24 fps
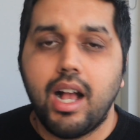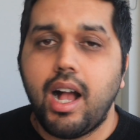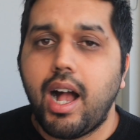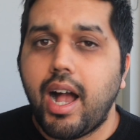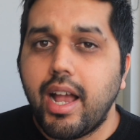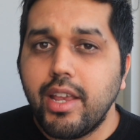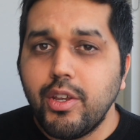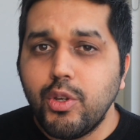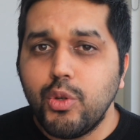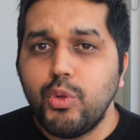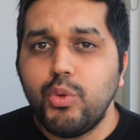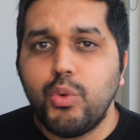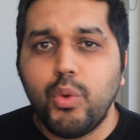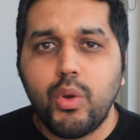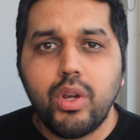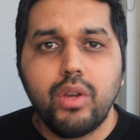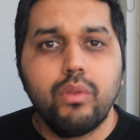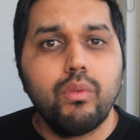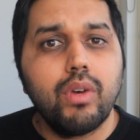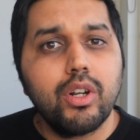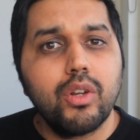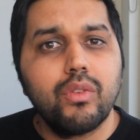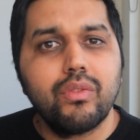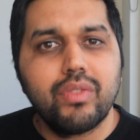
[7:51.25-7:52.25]
Are you
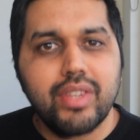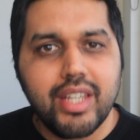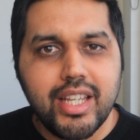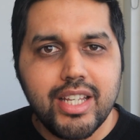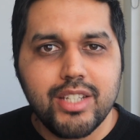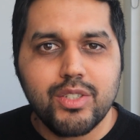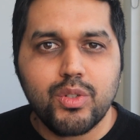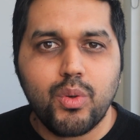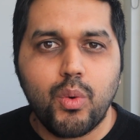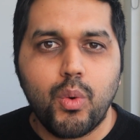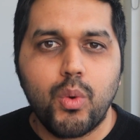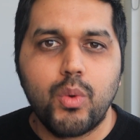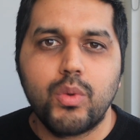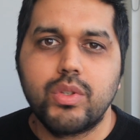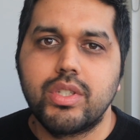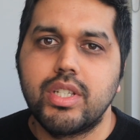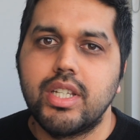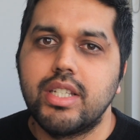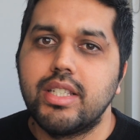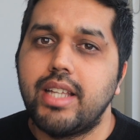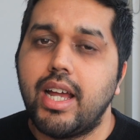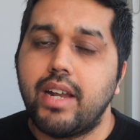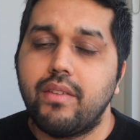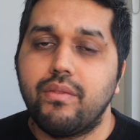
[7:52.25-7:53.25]
doing one of these
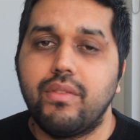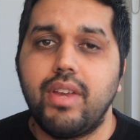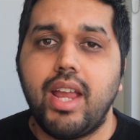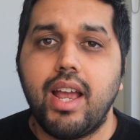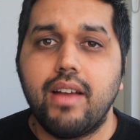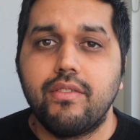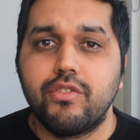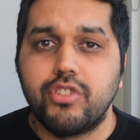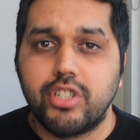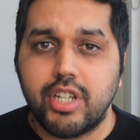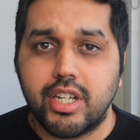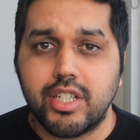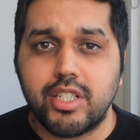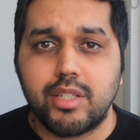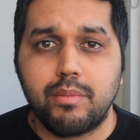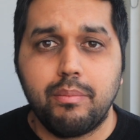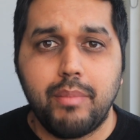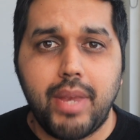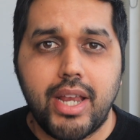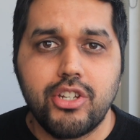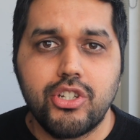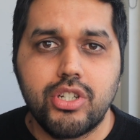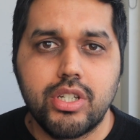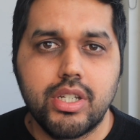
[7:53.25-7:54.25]
courses that we have just
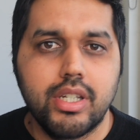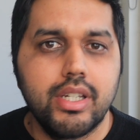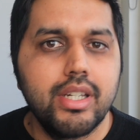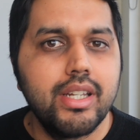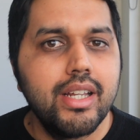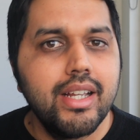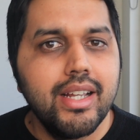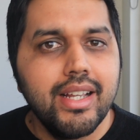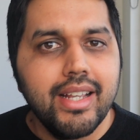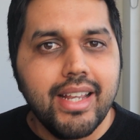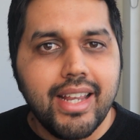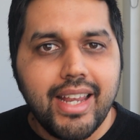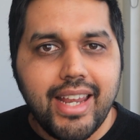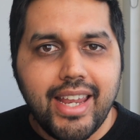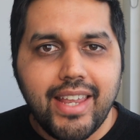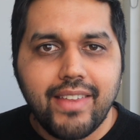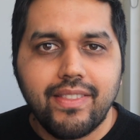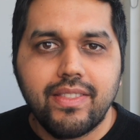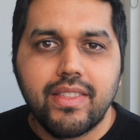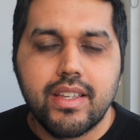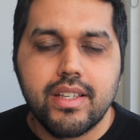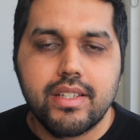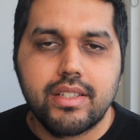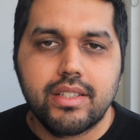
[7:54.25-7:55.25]
mentioned
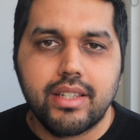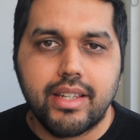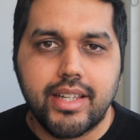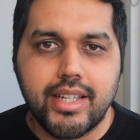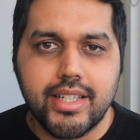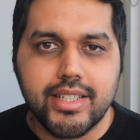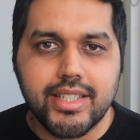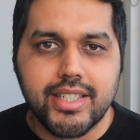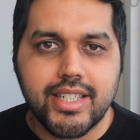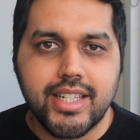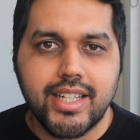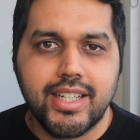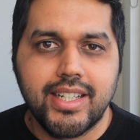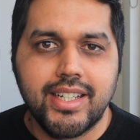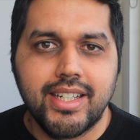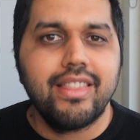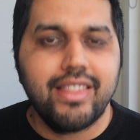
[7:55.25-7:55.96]
in this list?